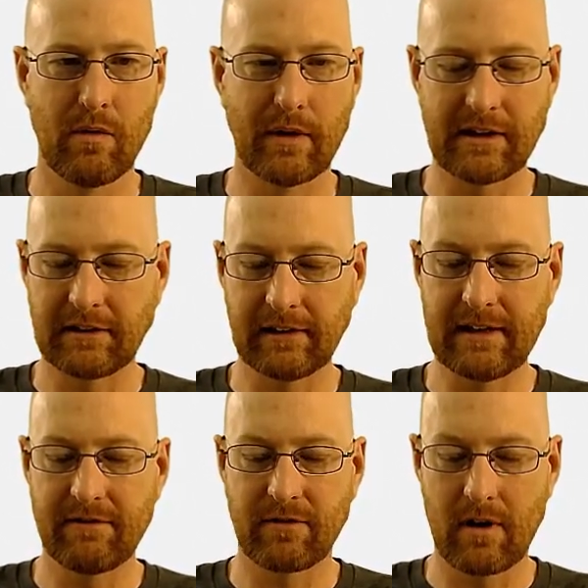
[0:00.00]
We want to
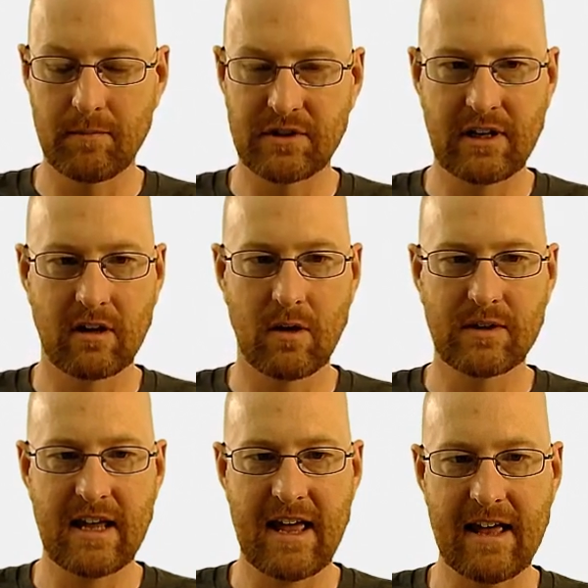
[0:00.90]
delete from zero
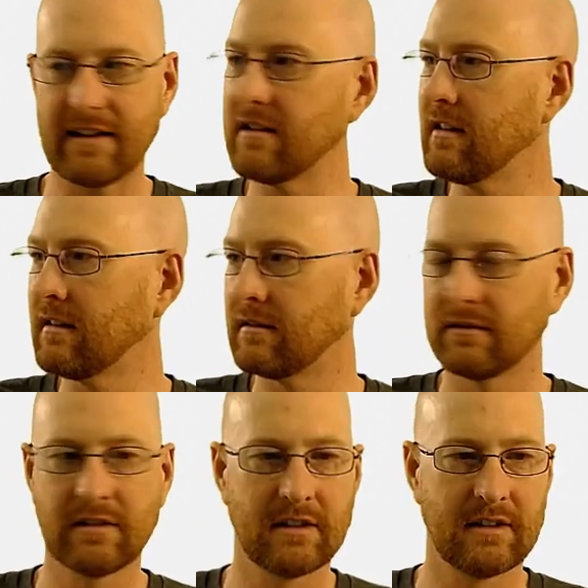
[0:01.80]
to end.
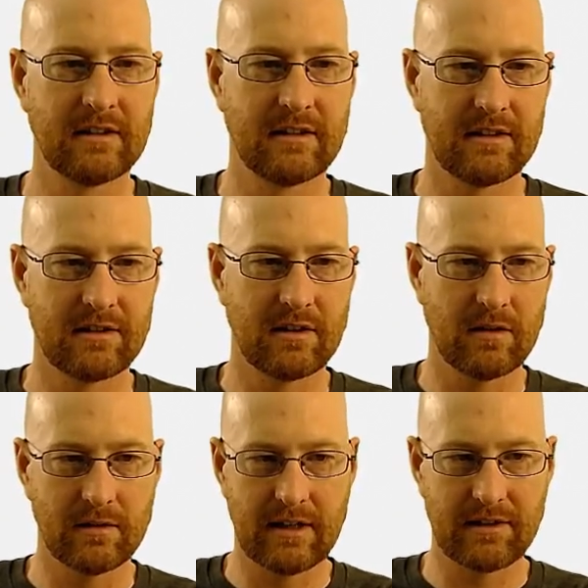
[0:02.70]

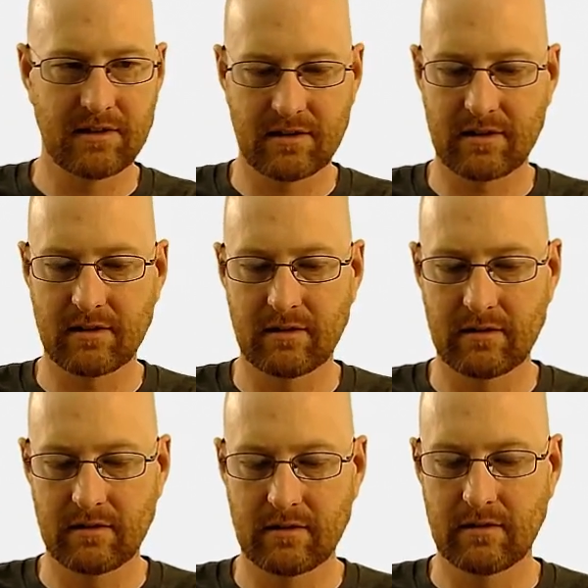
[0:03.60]
So let's
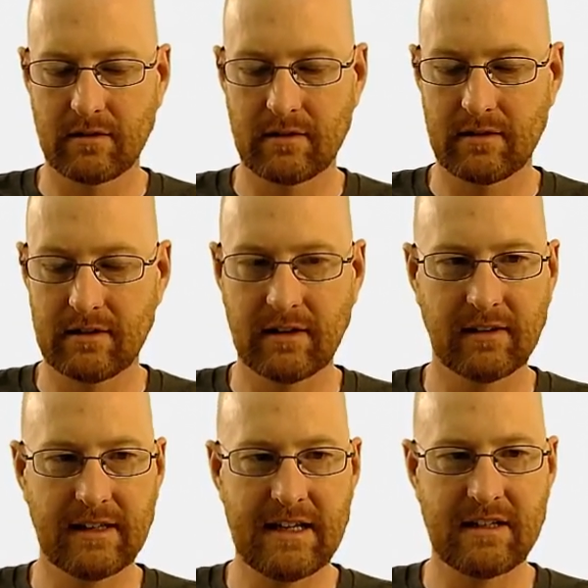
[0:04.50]

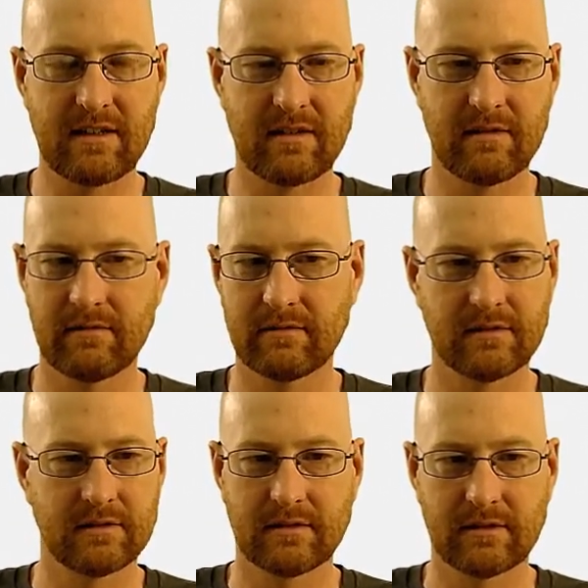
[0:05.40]
delete
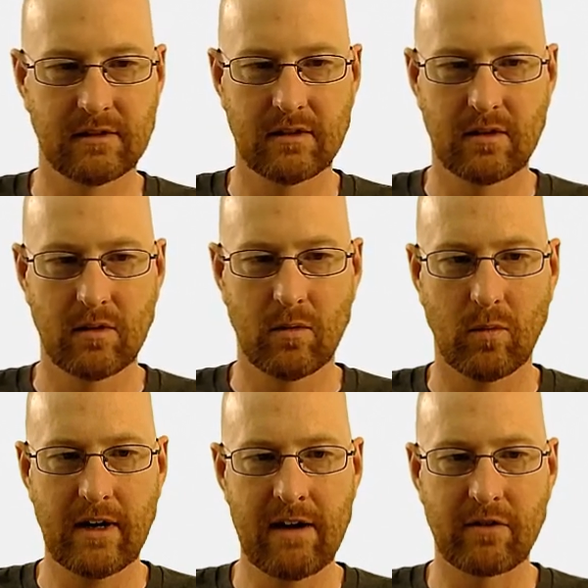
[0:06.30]

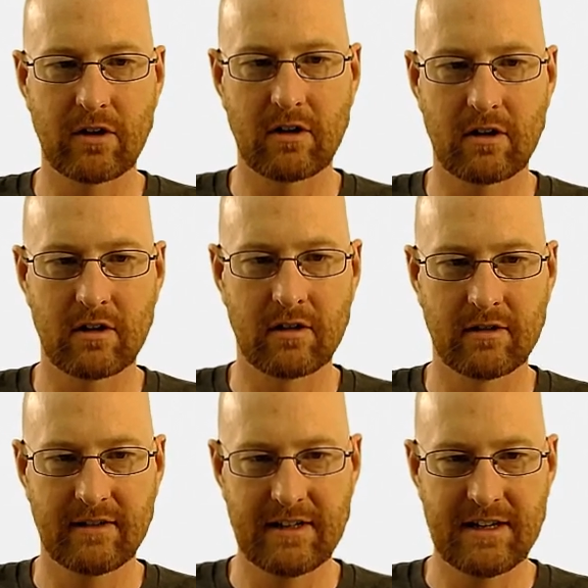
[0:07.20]
whatever
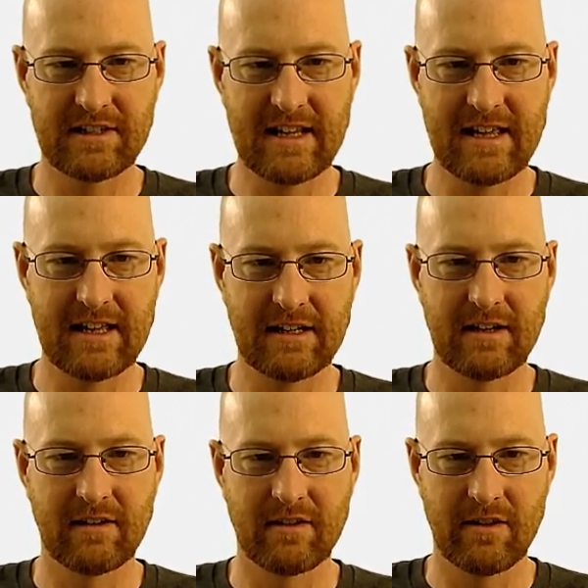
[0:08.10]
is
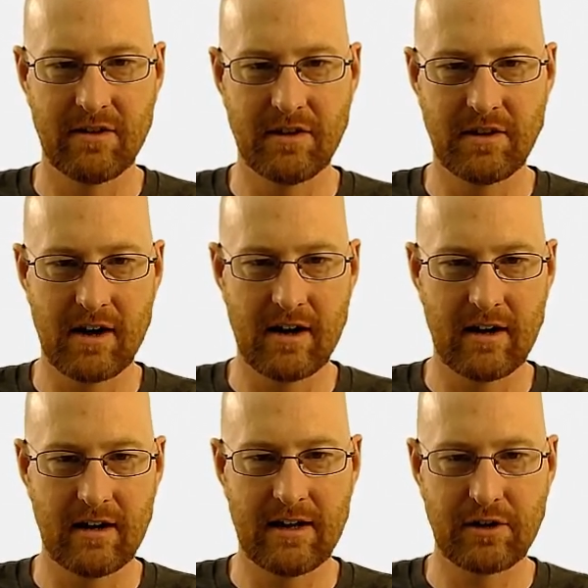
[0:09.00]
in
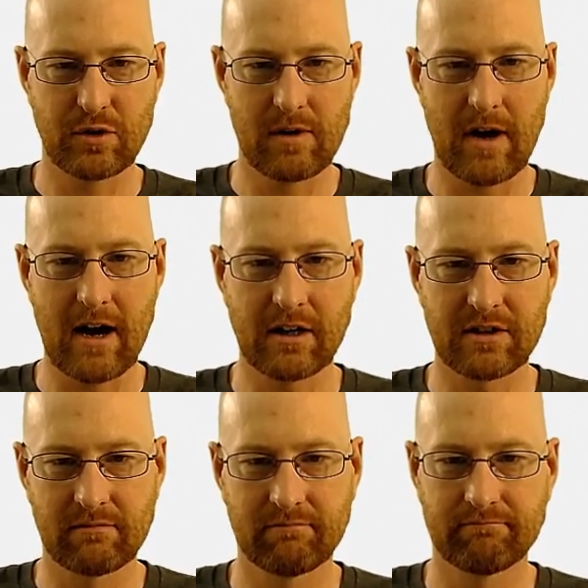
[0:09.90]
the entry
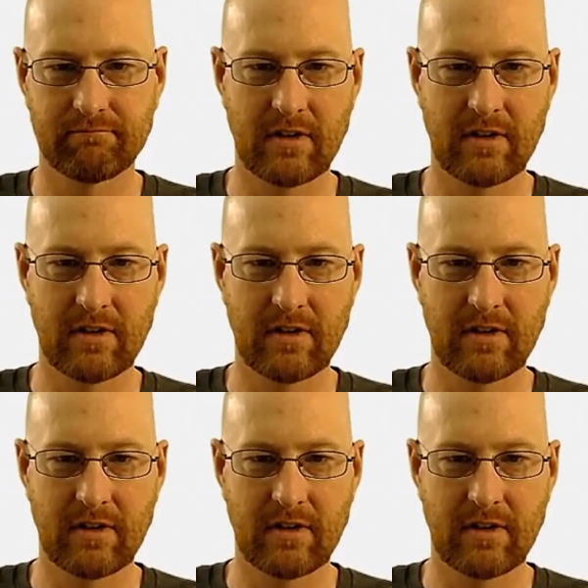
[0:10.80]
box.